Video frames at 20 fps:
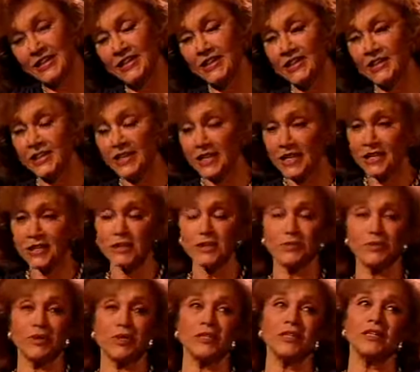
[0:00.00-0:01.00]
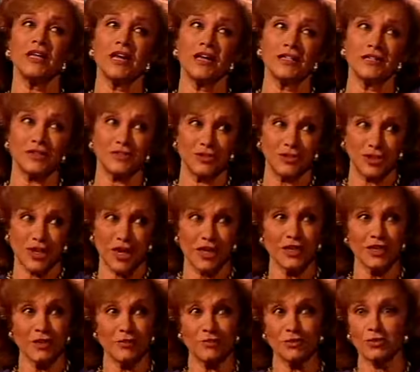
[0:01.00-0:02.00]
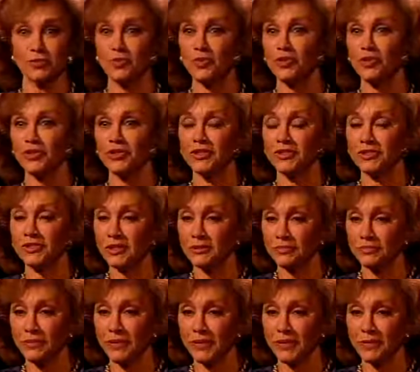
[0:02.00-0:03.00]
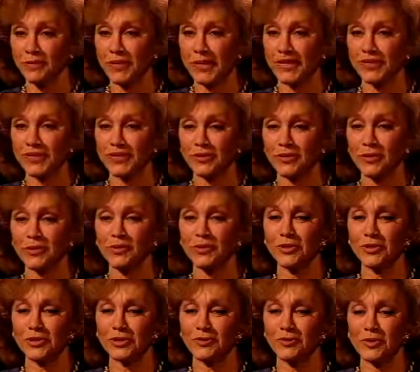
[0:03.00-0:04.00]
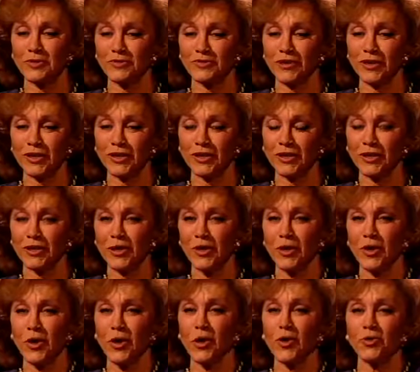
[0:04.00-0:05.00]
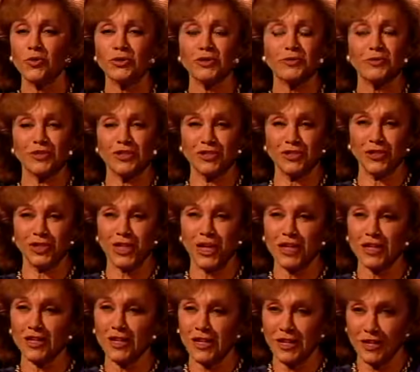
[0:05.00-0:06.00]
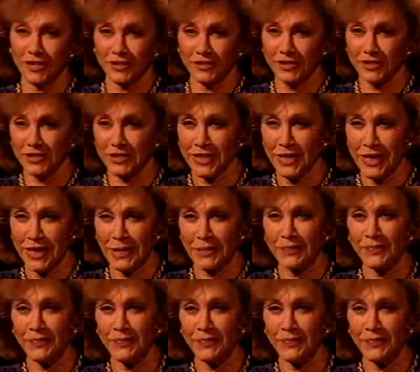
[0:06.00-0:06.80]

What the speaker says: Yes, well, as a child I was born in Tampico, Mexico, because my father was with the Shell there at the time.